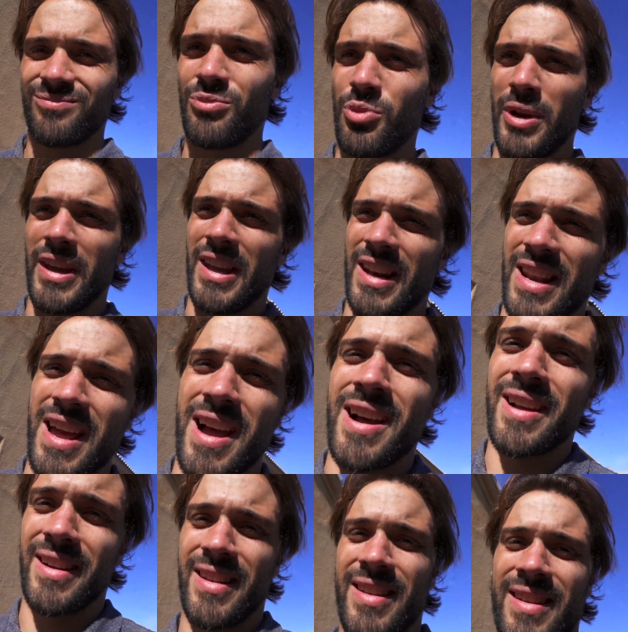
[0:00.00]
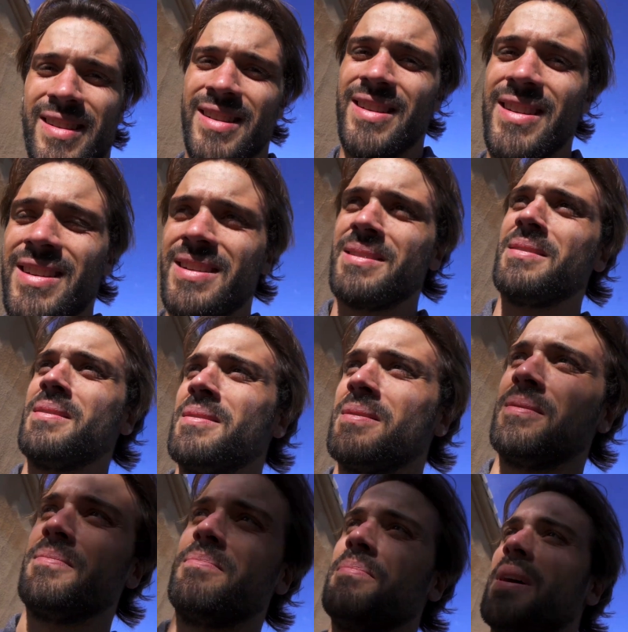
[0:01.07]
We cannot
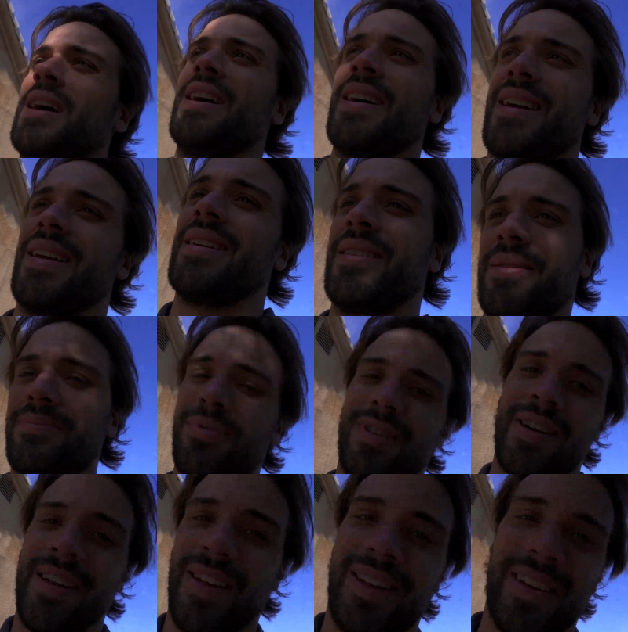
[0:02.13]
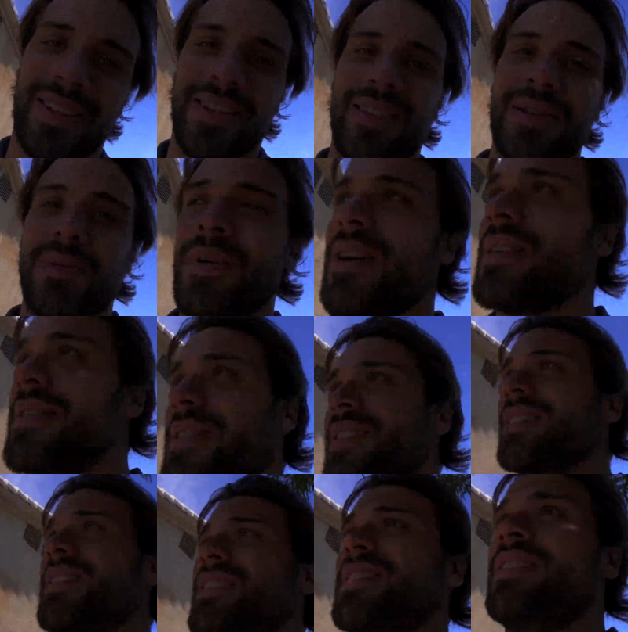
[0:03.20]
buy a break in this
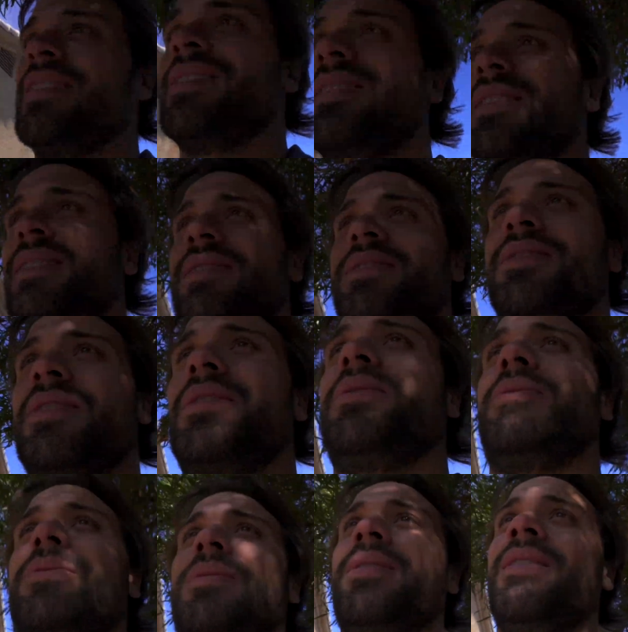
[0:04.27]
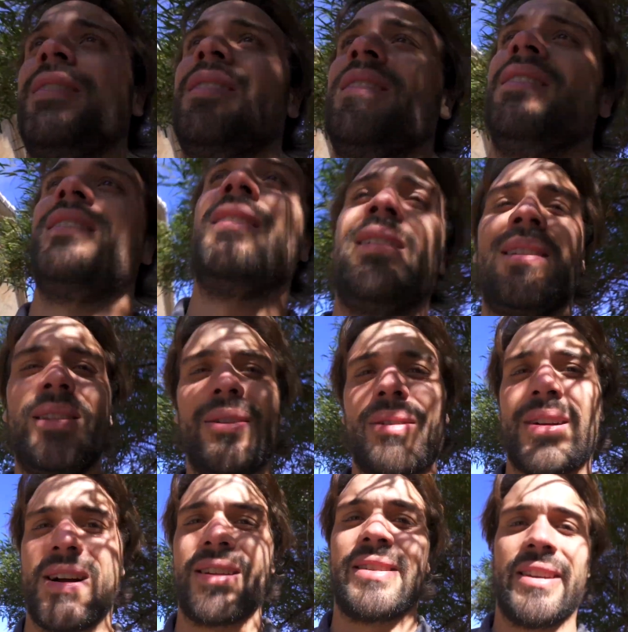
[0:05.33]
project. So, a little
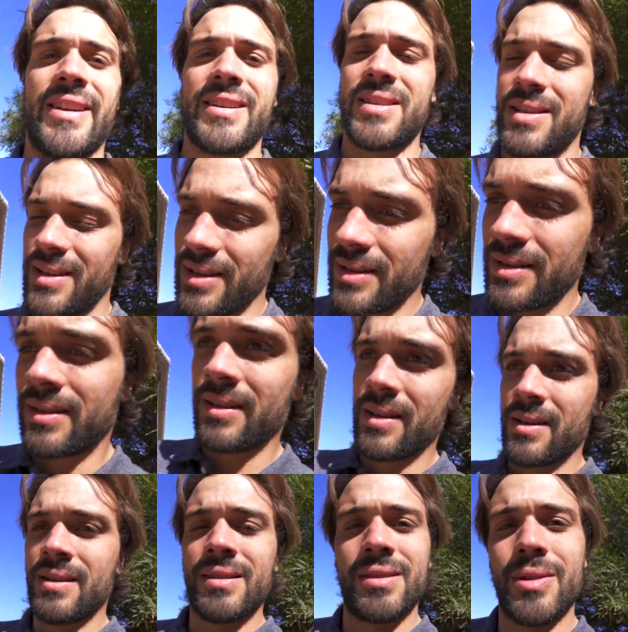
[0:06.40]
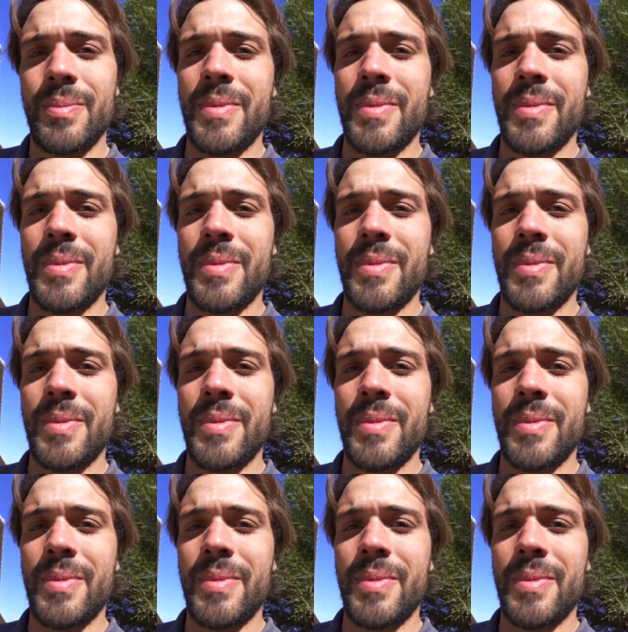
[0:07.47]
context. So